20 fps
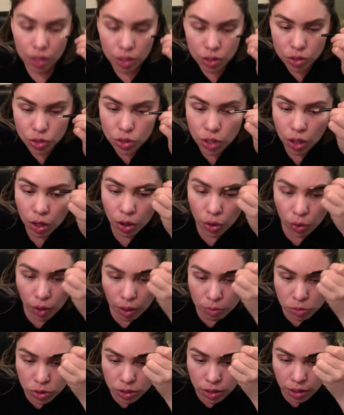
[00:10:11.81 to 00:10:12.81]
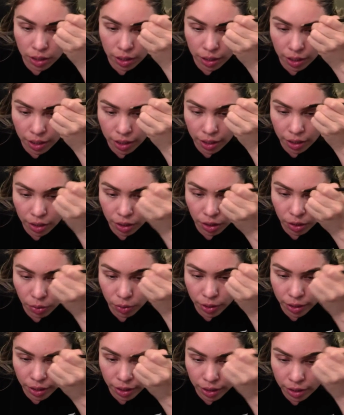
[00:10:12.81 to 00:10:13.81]
So I'm just going to kind of go
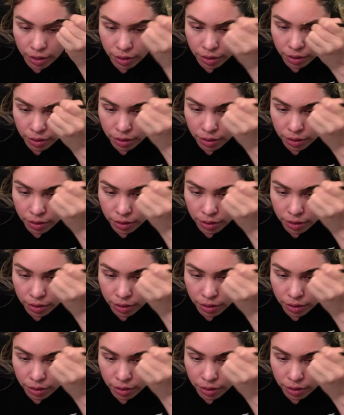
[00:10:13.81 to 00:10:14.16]
in